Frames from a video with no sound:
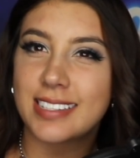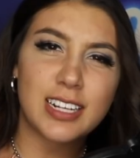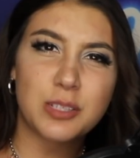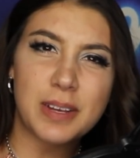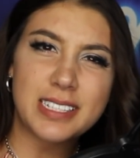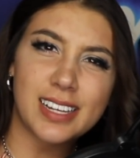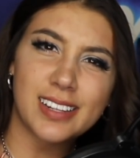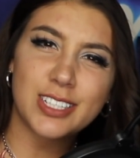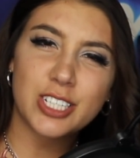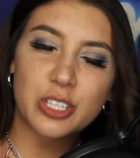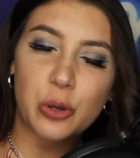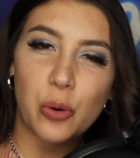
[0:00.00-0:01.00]
It's basically
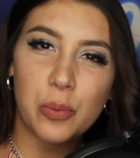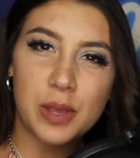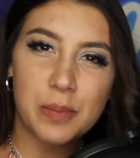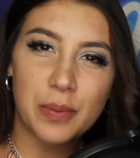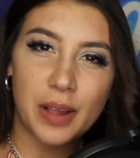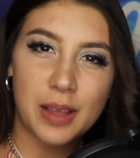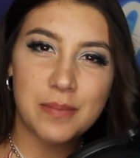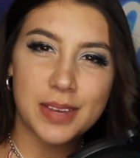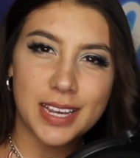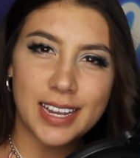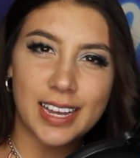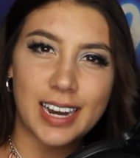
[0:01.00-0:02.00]
just cool people I
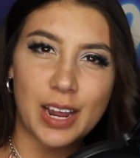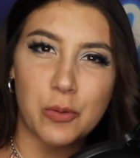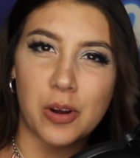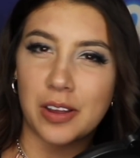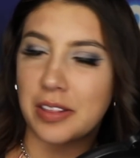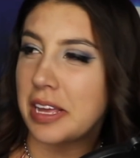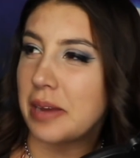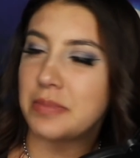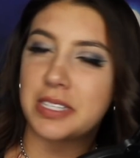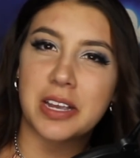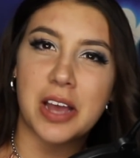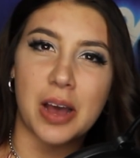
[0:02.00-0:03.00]
meet and I want them
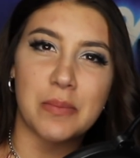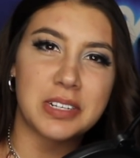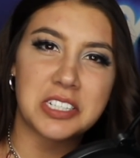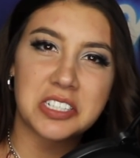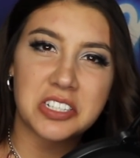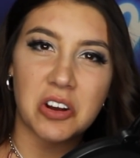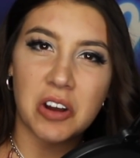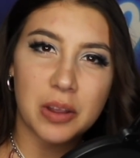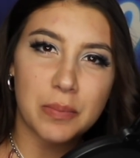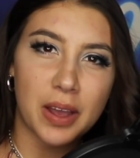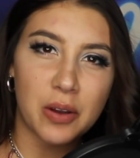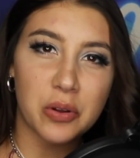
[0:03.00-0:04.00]
to come and just talk
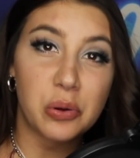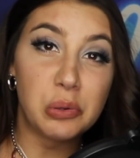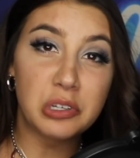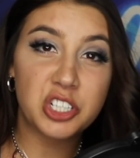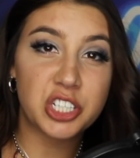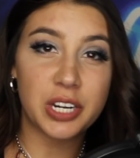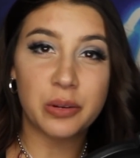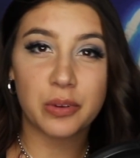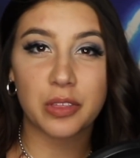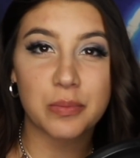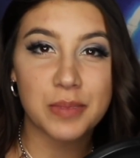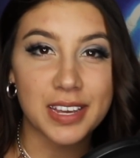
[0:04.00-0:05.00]
about cool shit
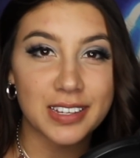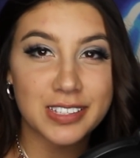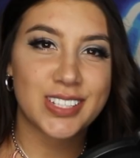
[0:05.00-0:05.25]
with me.